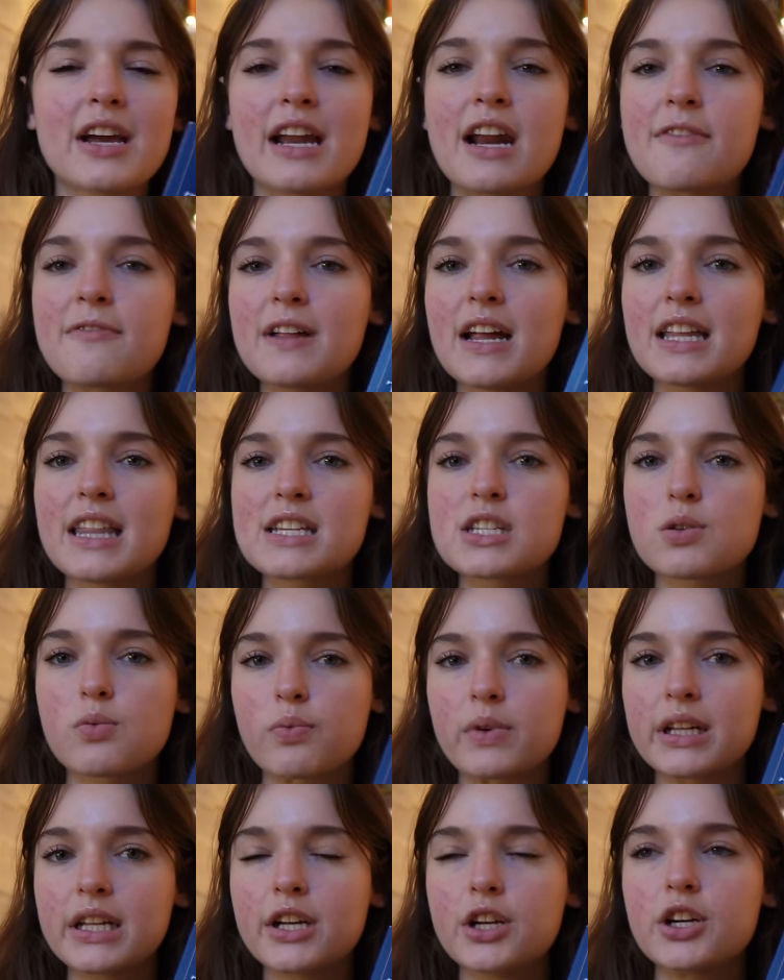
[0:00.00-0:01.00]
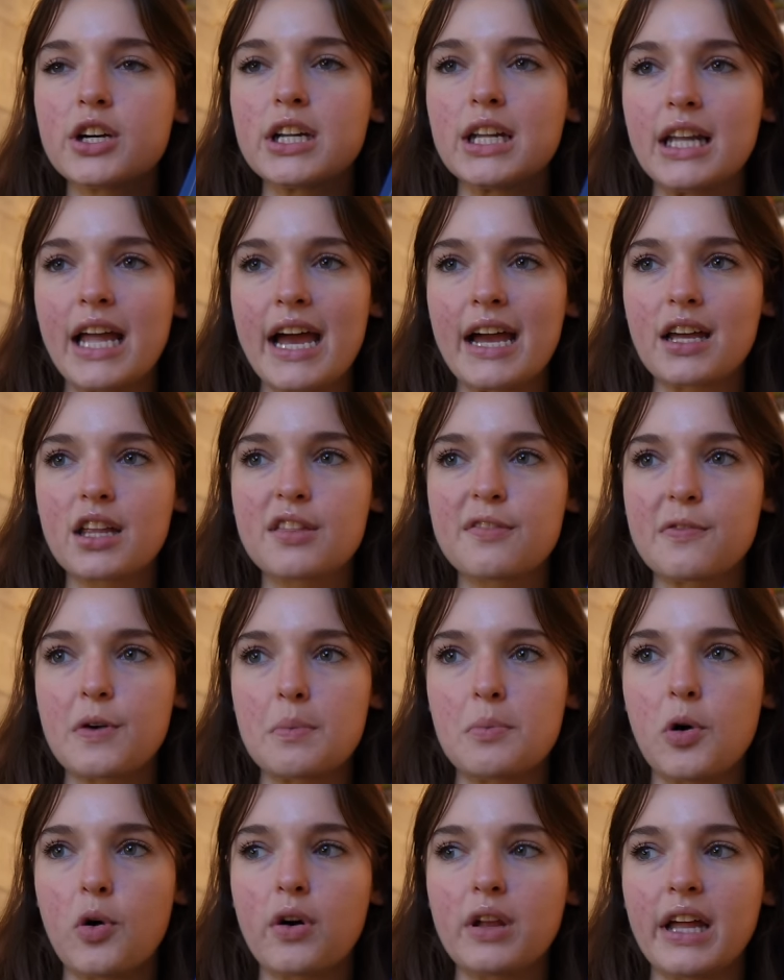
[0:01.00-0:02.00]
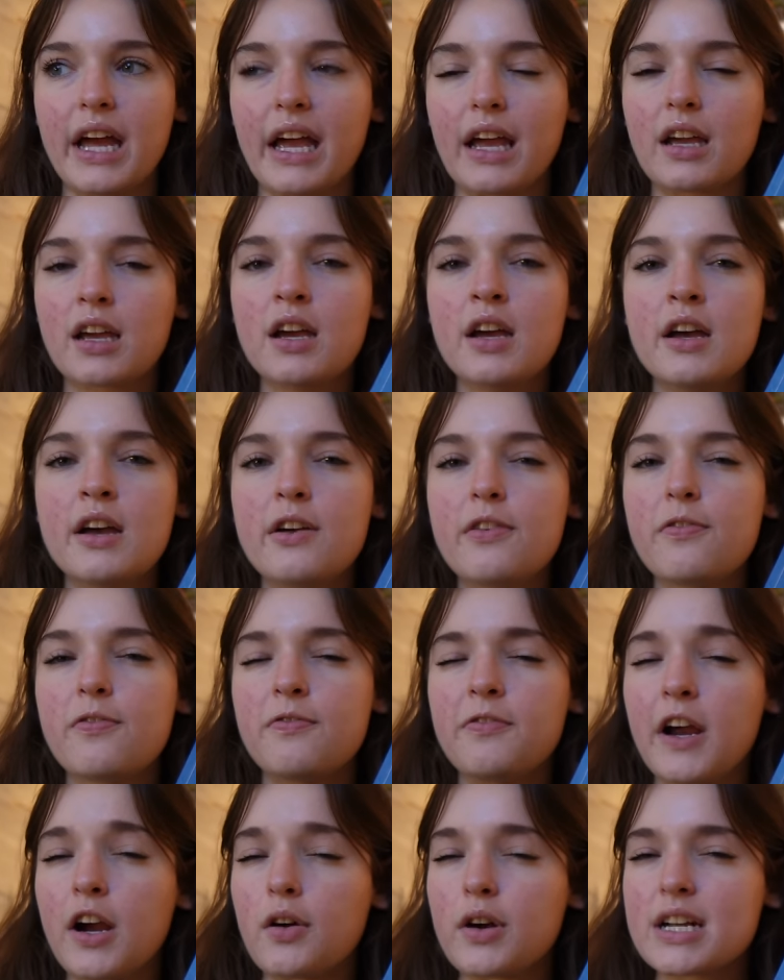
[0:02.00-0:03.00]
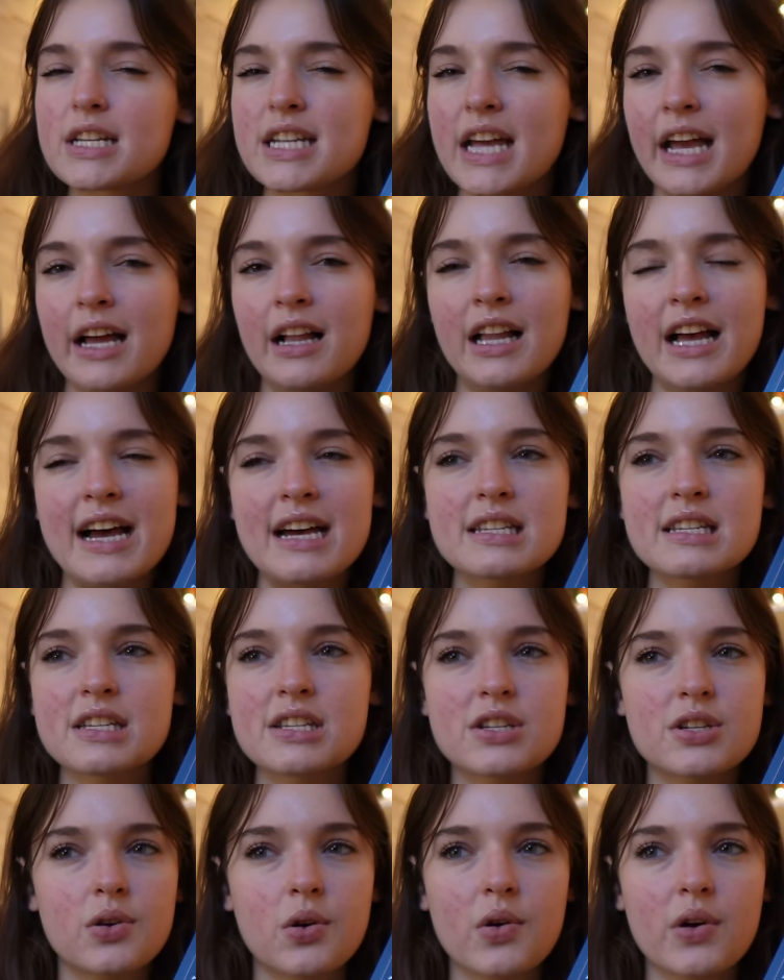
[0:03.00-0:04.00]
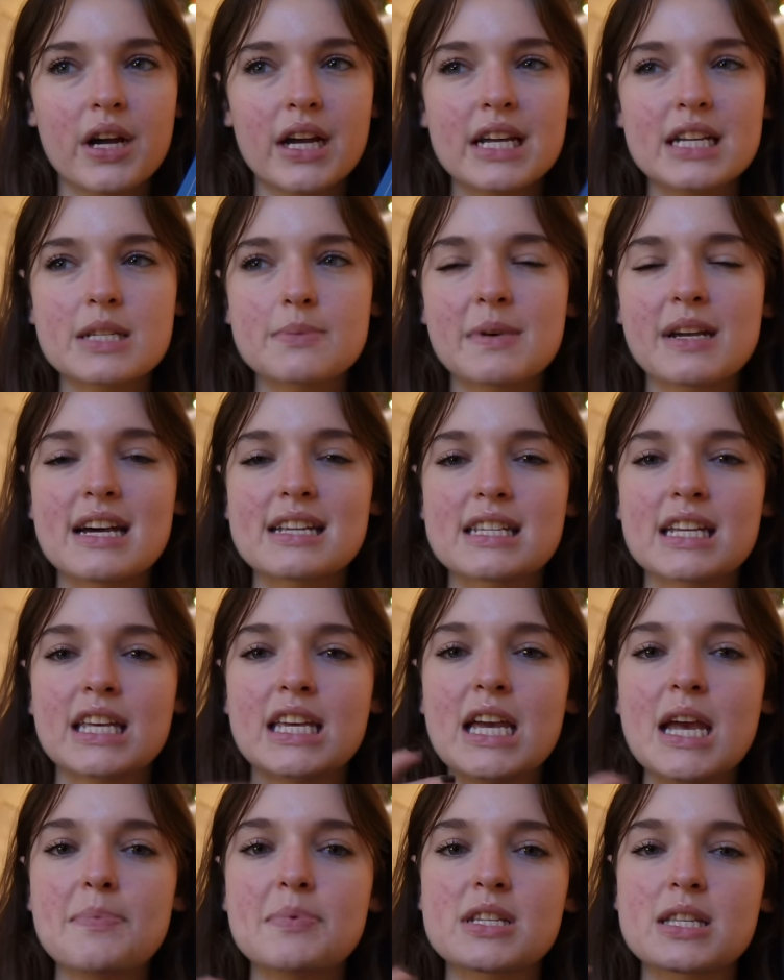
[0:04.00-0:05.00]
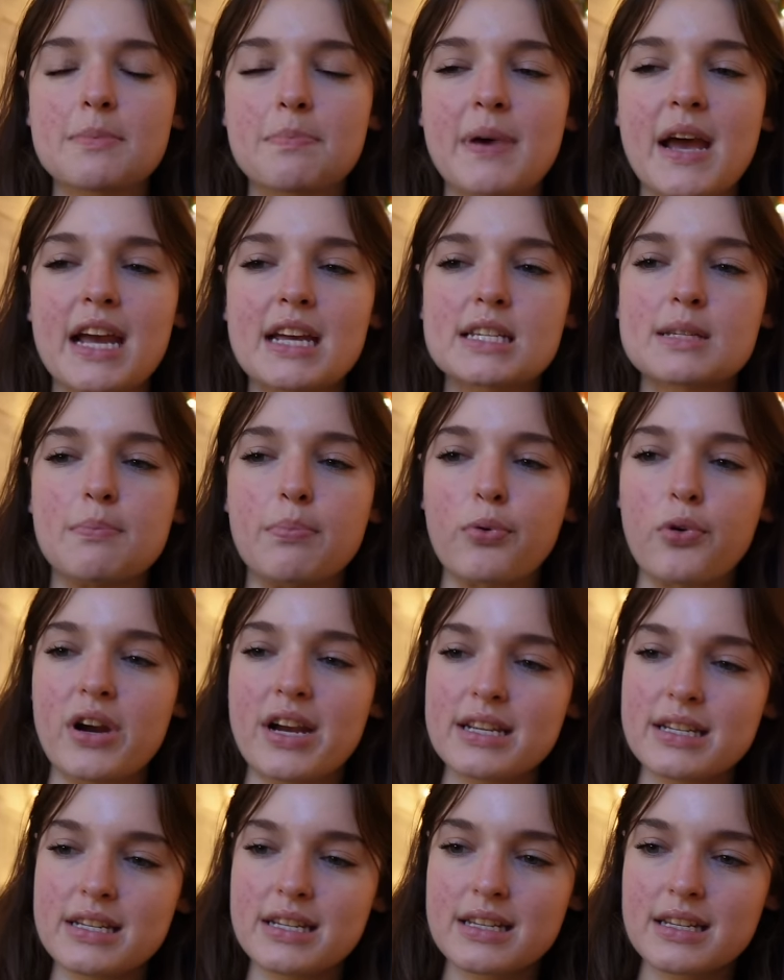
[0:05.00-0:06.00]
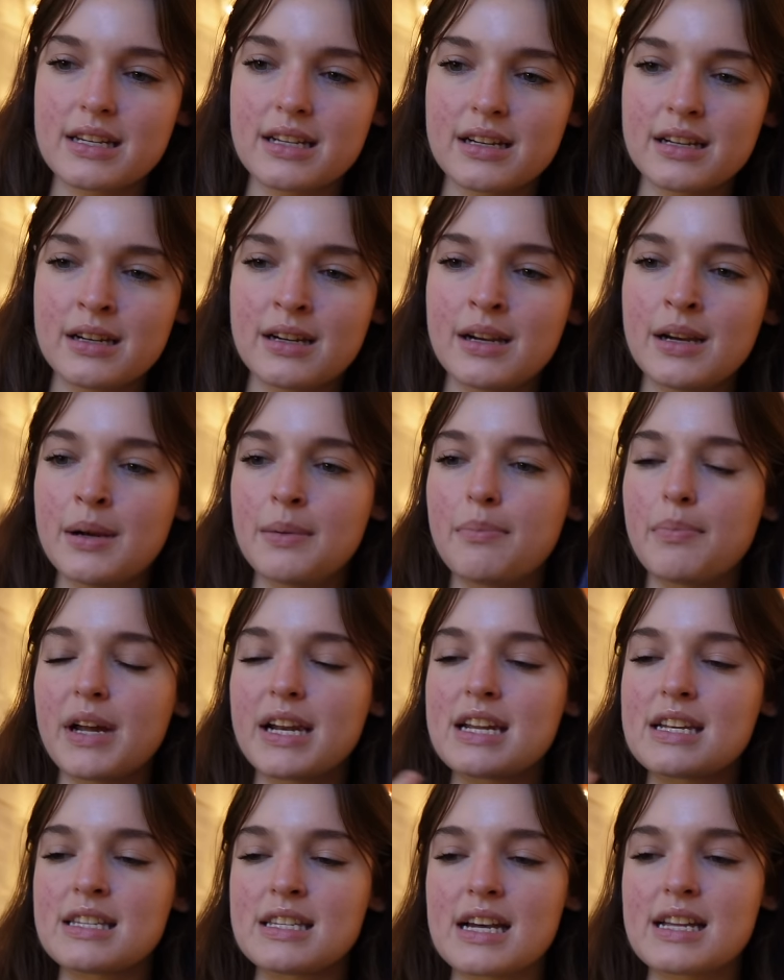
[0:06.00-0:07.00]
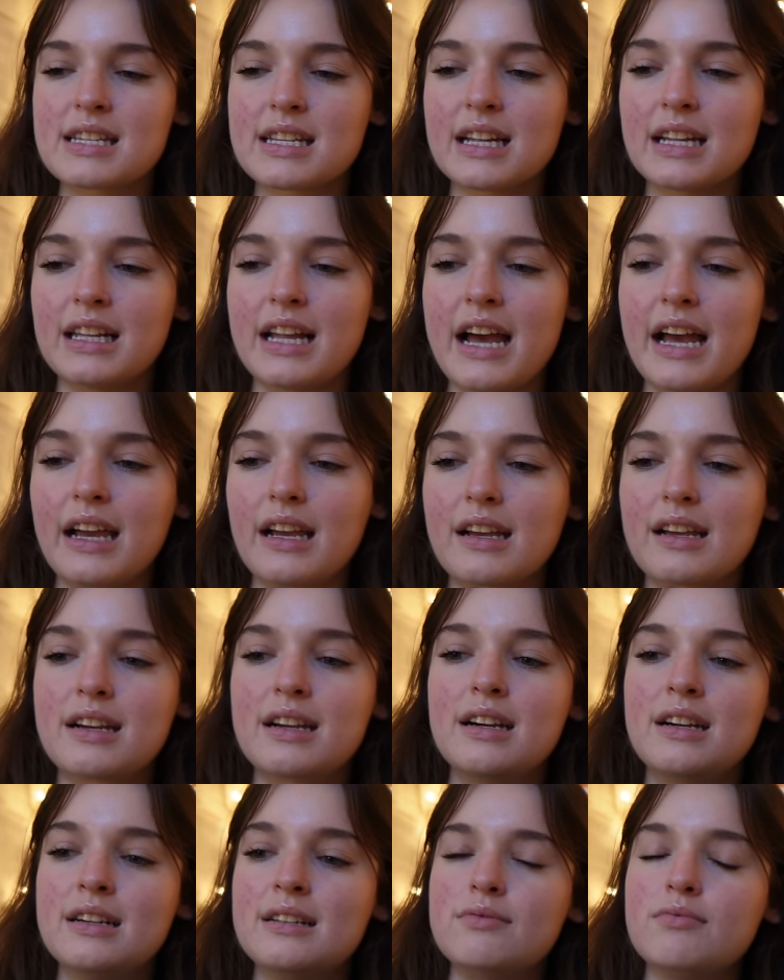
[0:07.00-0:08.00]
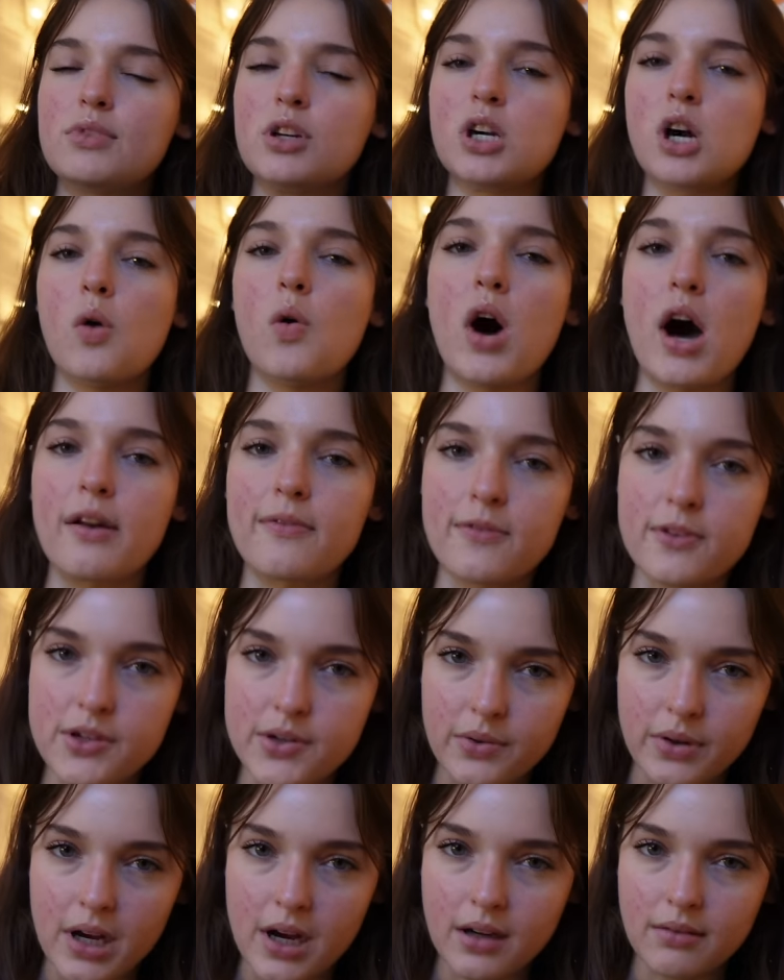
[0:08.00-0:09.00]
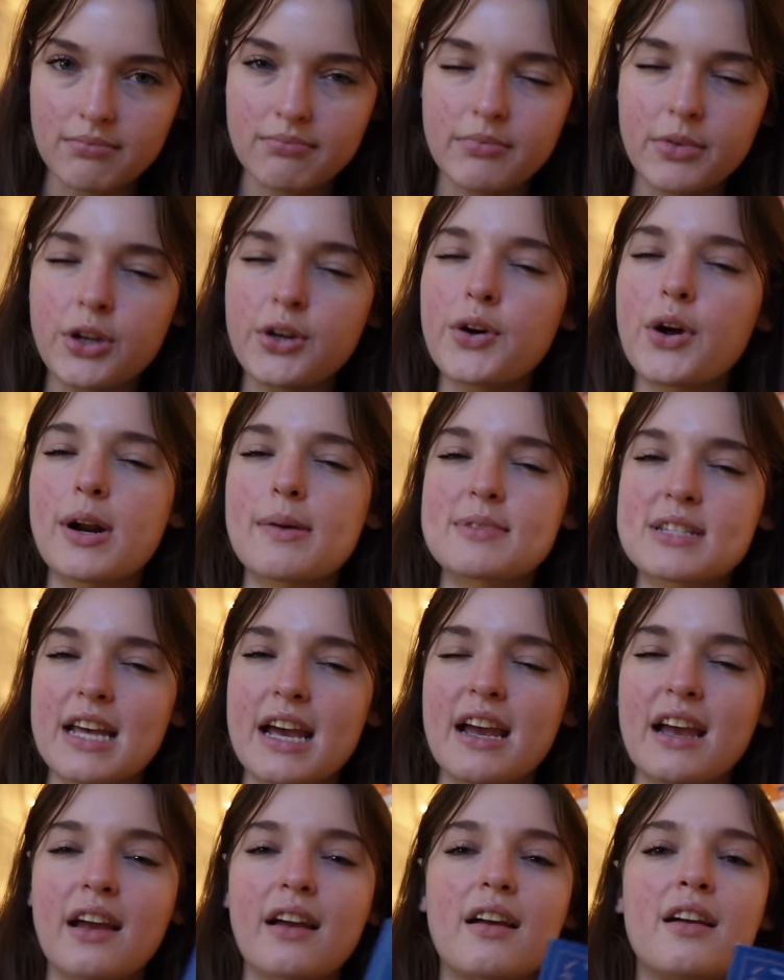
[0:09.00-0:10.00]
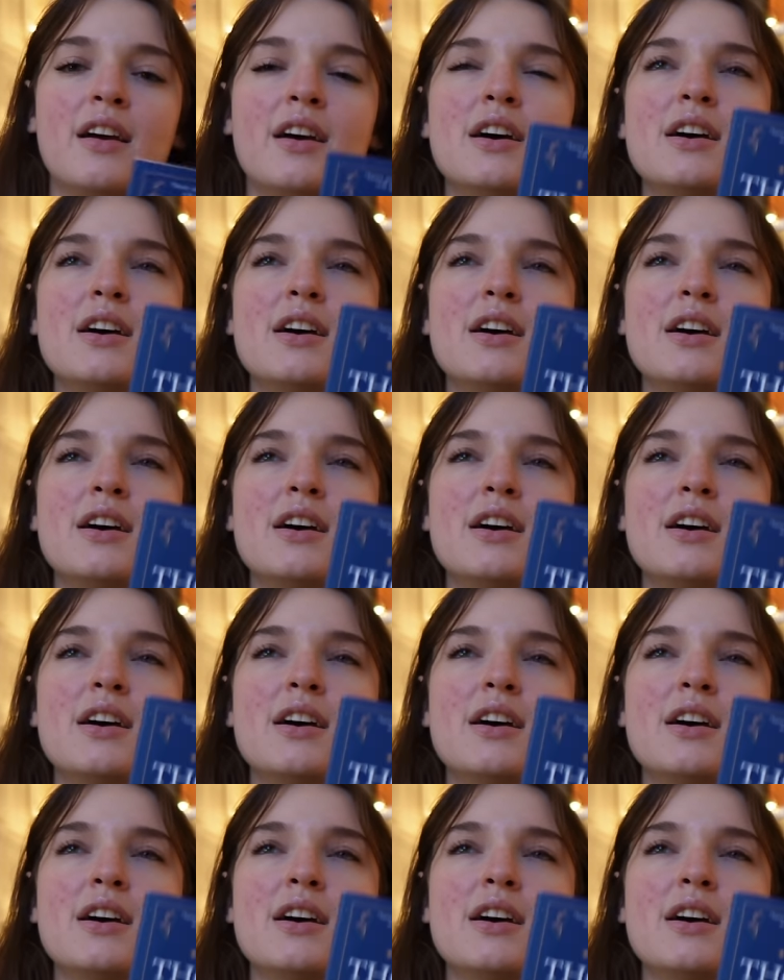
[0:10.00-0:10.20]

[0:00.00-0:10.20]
And I feel like that's a really good length for more like fairy tale-esque stories because it keeps the pace brisk, but it doesn't like go on for too long. You know what I'm saying?